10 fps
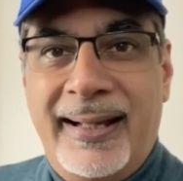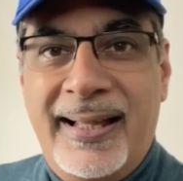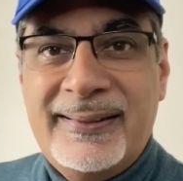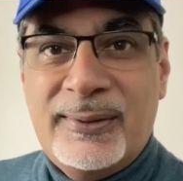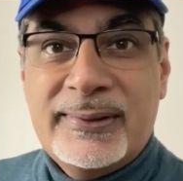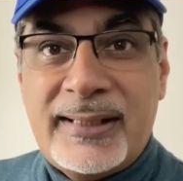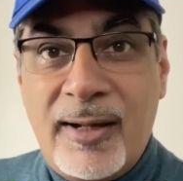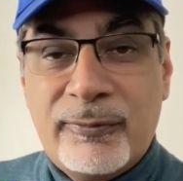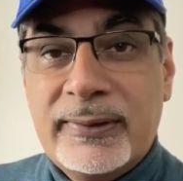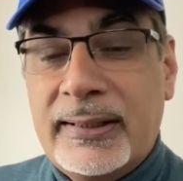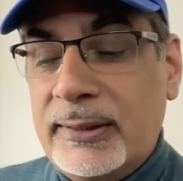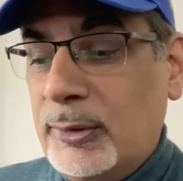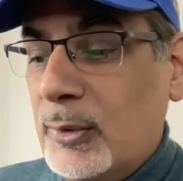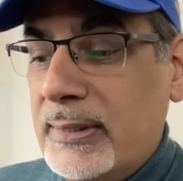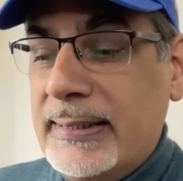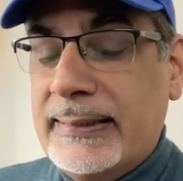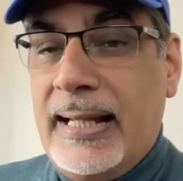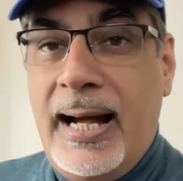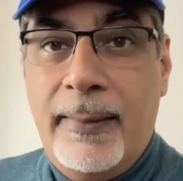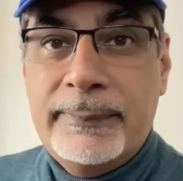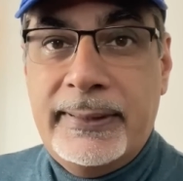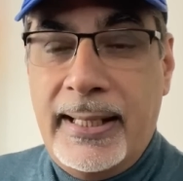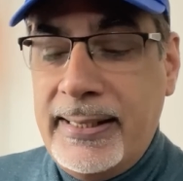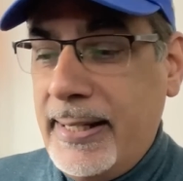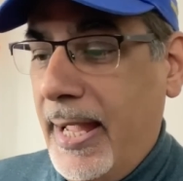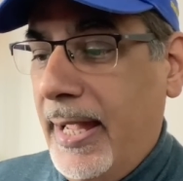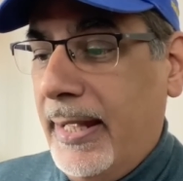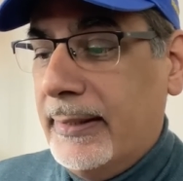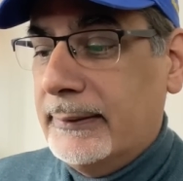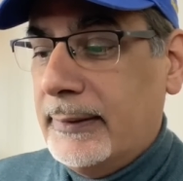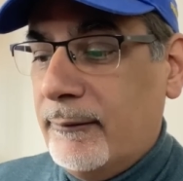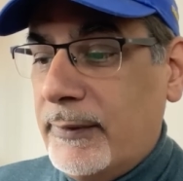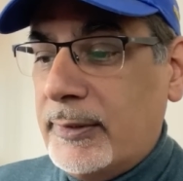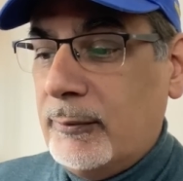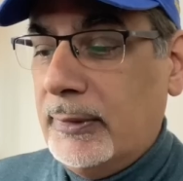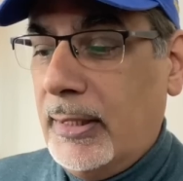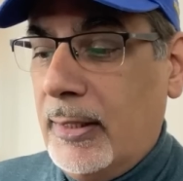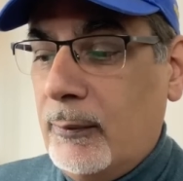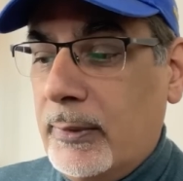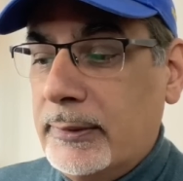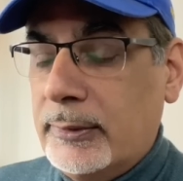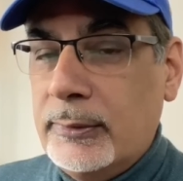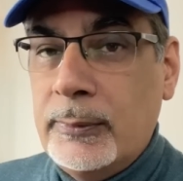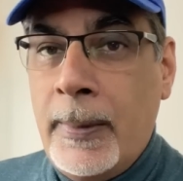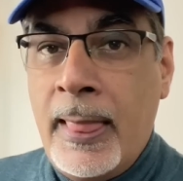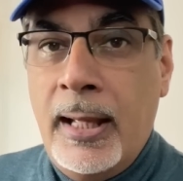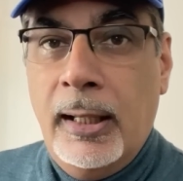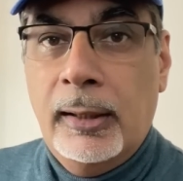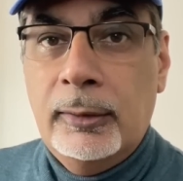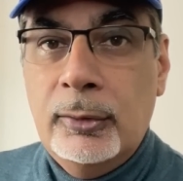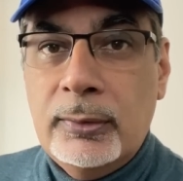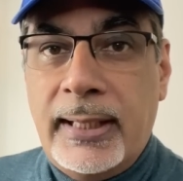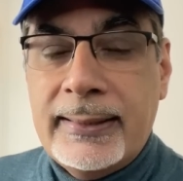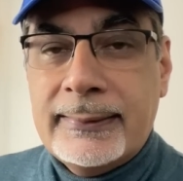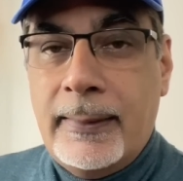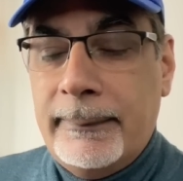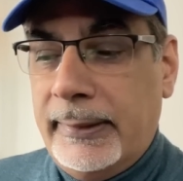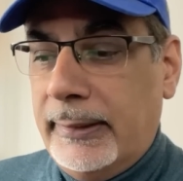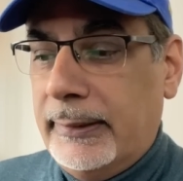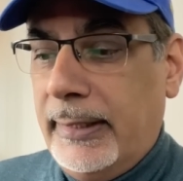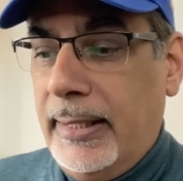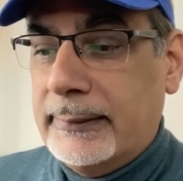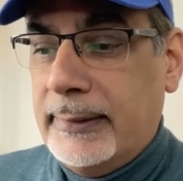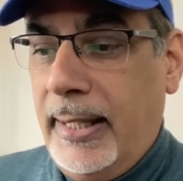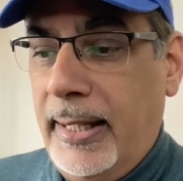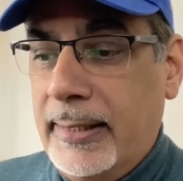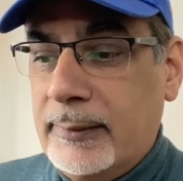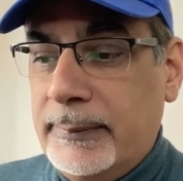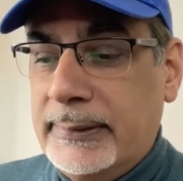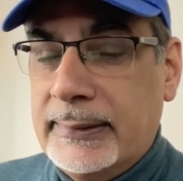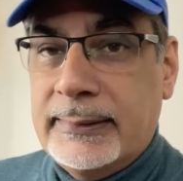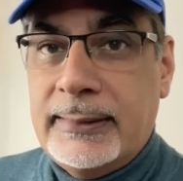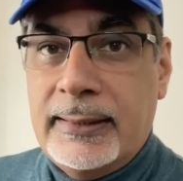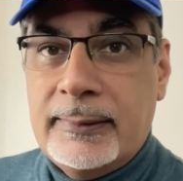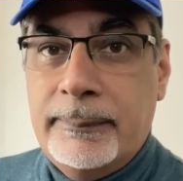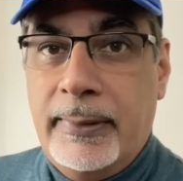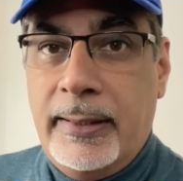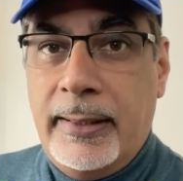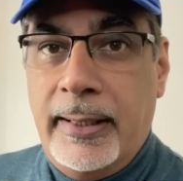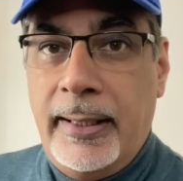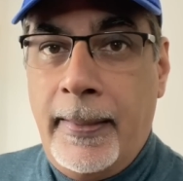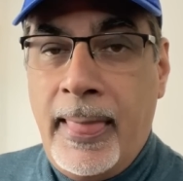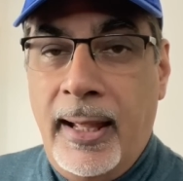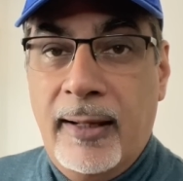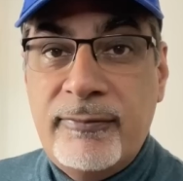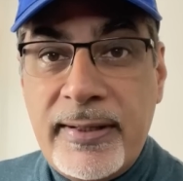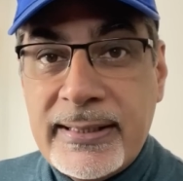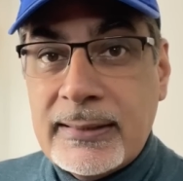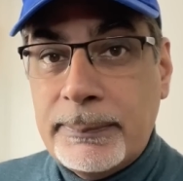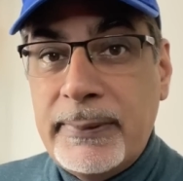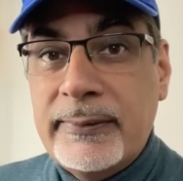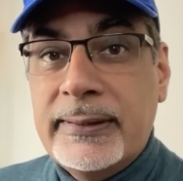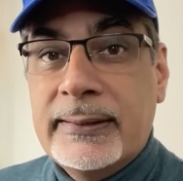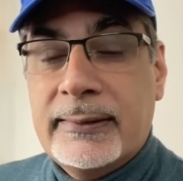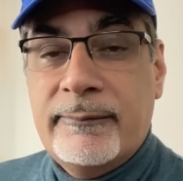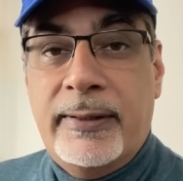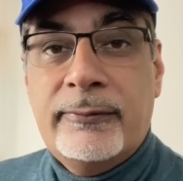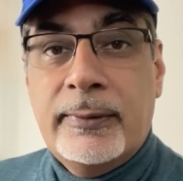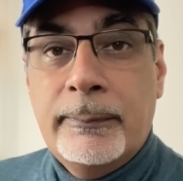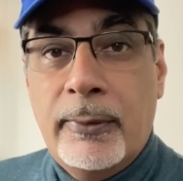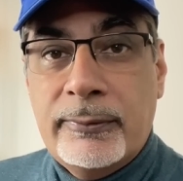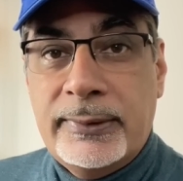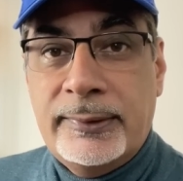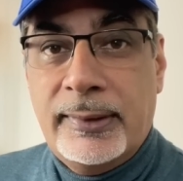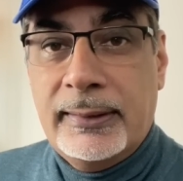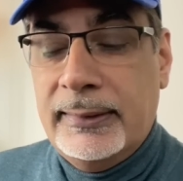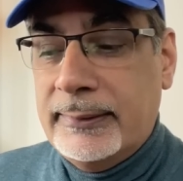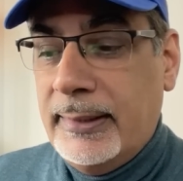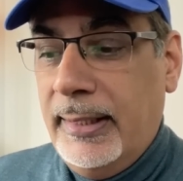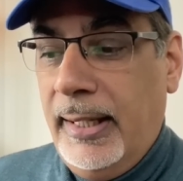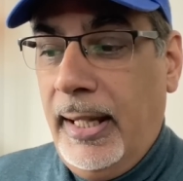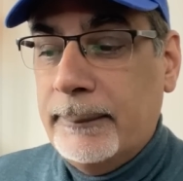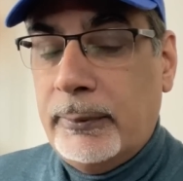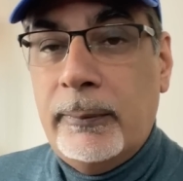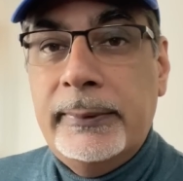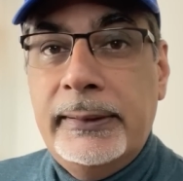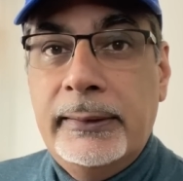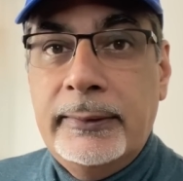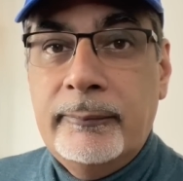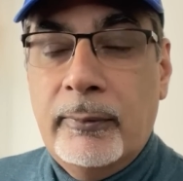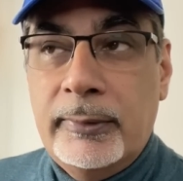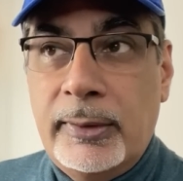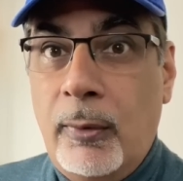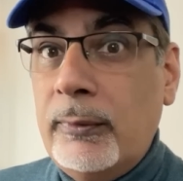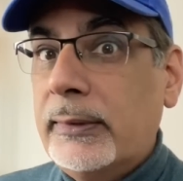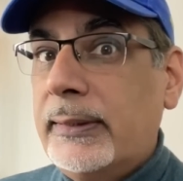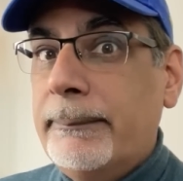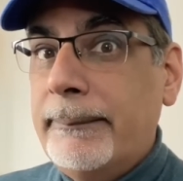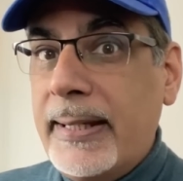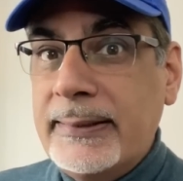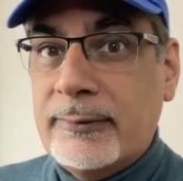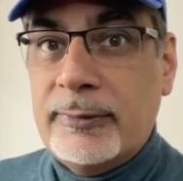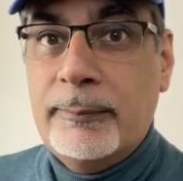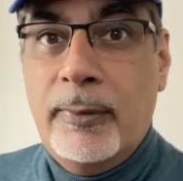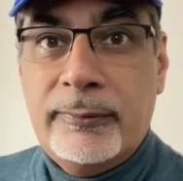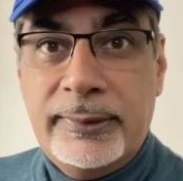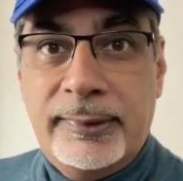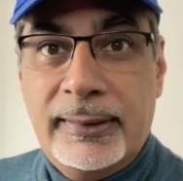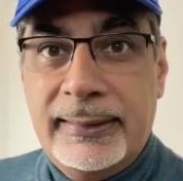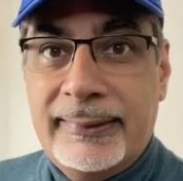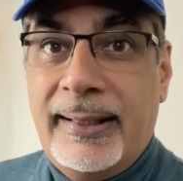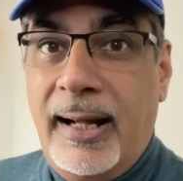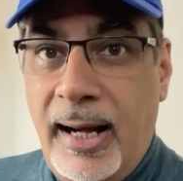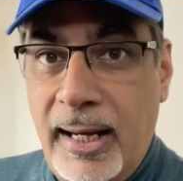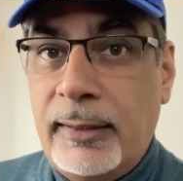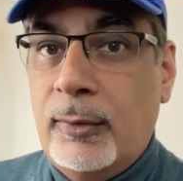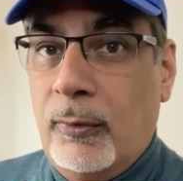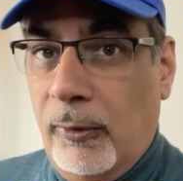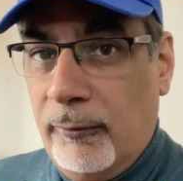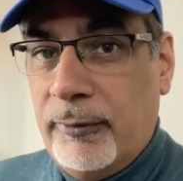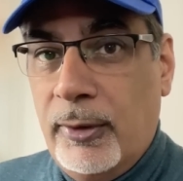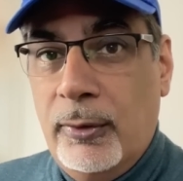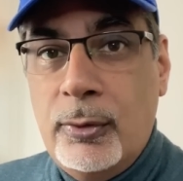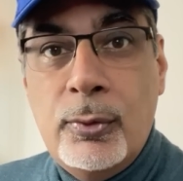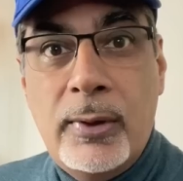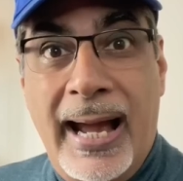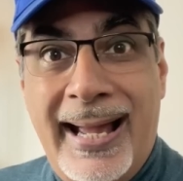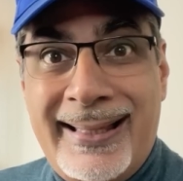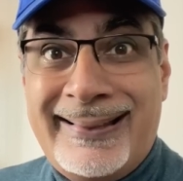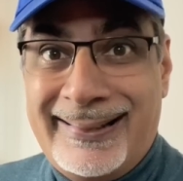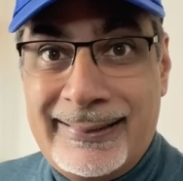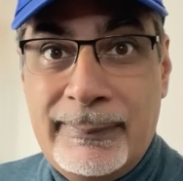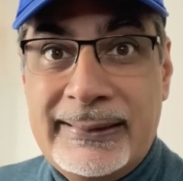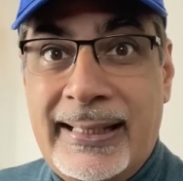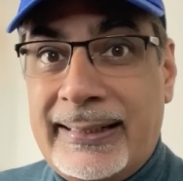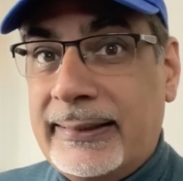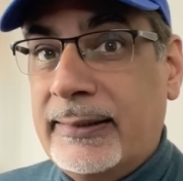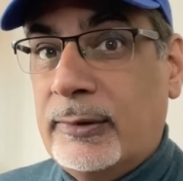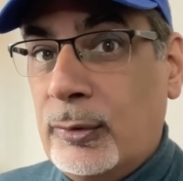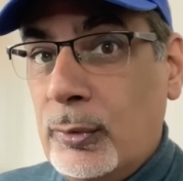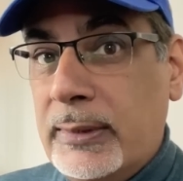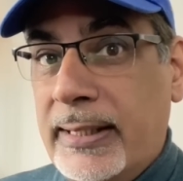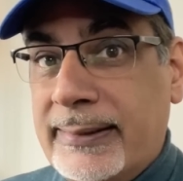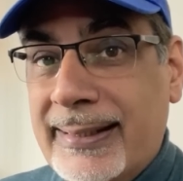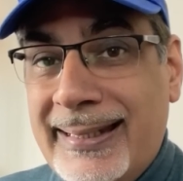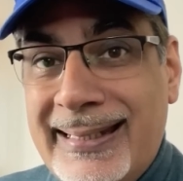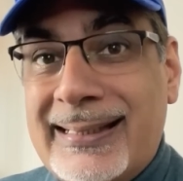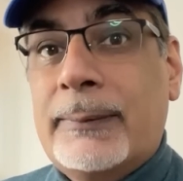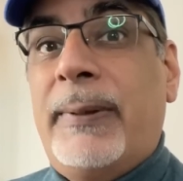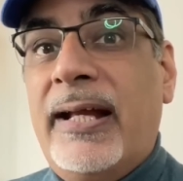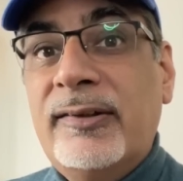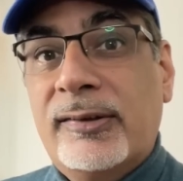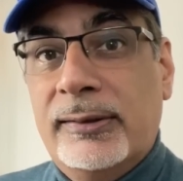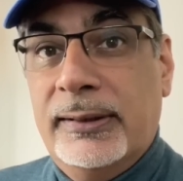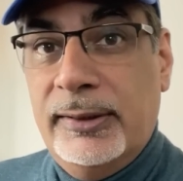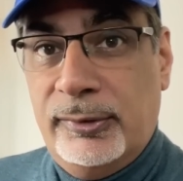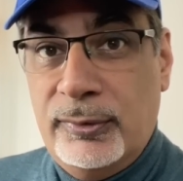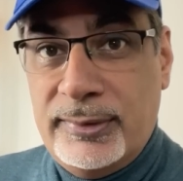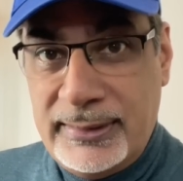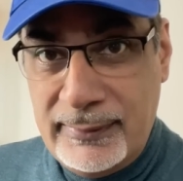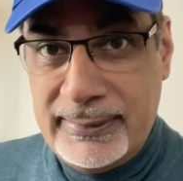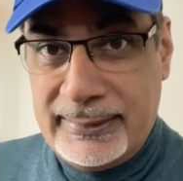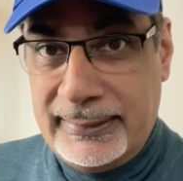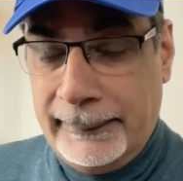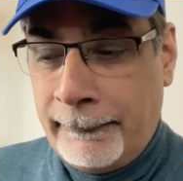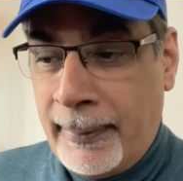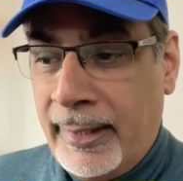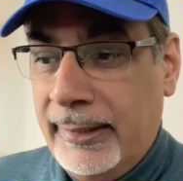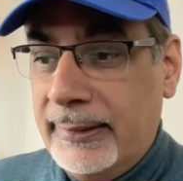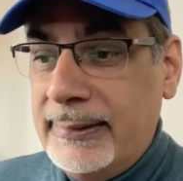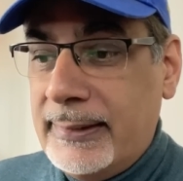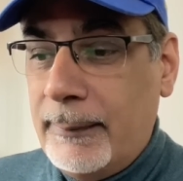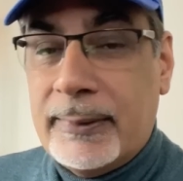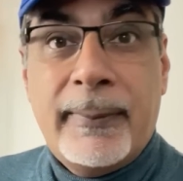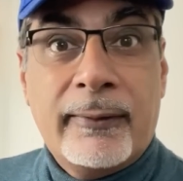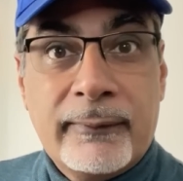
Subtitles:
guys, so it's time for another ULEZ update, and first of all I want to look at something that has been discussed by a very experienced veteran motoring journalist, and probably the only mainstream motoring journalist that I know of who has actually been taking this ULEZ expansion issue seriously. His name is Mike